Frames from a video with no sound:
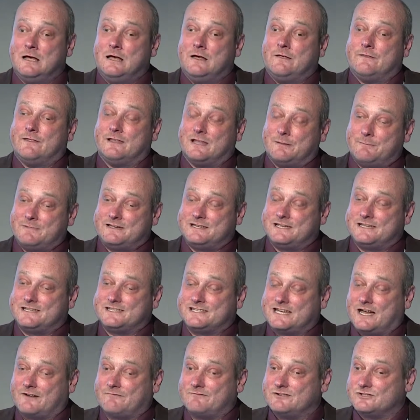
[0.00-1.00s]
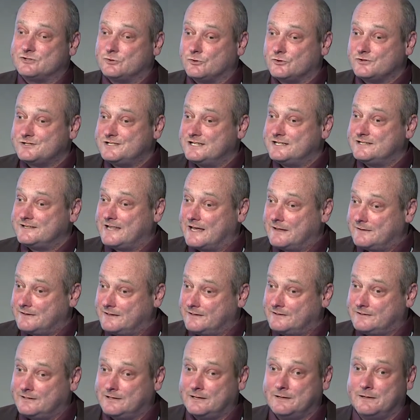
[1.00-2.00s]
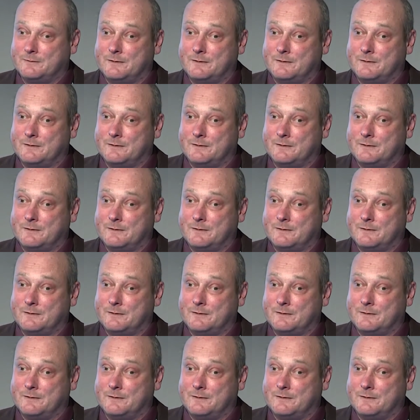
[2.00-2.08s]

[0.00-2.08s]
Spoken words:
the limited staff resources that